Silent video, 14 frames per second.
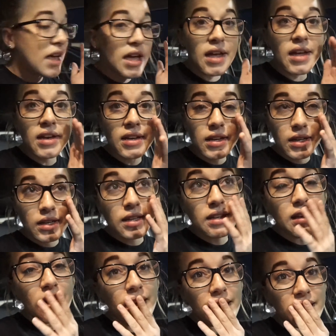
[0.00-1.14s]
And
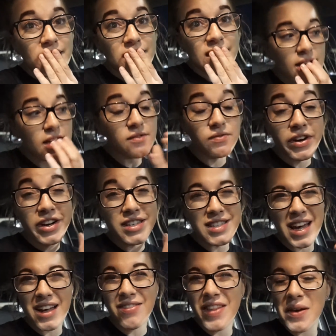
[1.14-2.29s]
yeah, I'm very
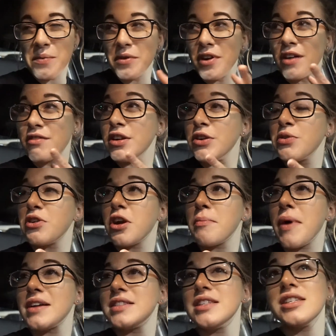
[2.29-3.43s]
sad that we're not renewing our
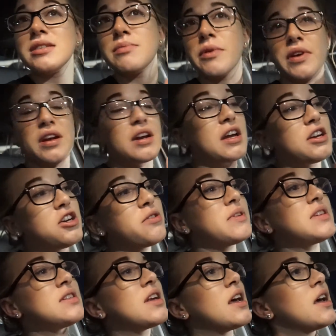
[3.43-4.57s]
passes, but we're gonna get new
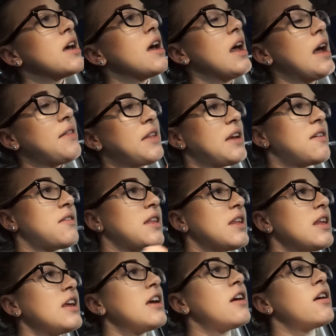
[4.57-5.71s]
ones at the end of the
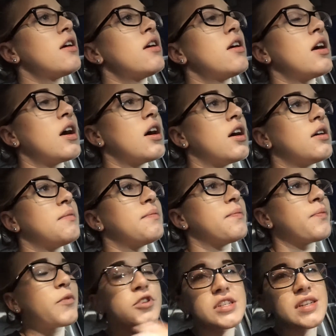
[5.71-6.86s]
year.
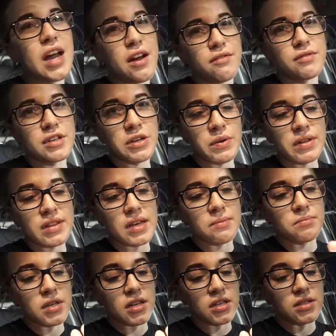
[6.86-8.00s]
We're just not renewing them
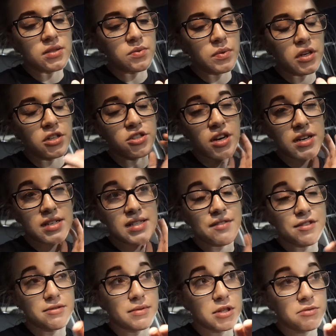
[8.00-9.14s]
because we are trying to
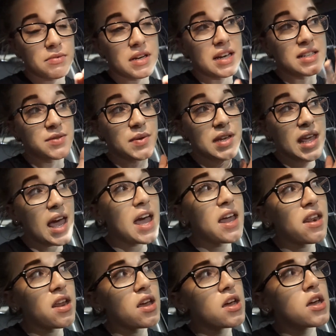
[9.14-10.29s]
save as much money as we
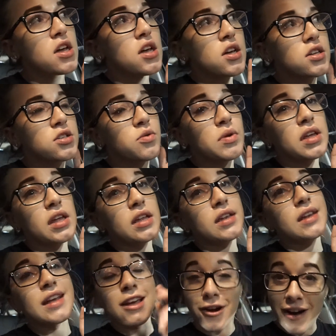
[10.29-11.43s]
can so we
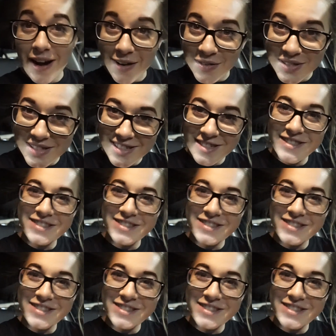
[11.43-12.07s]
can get our house.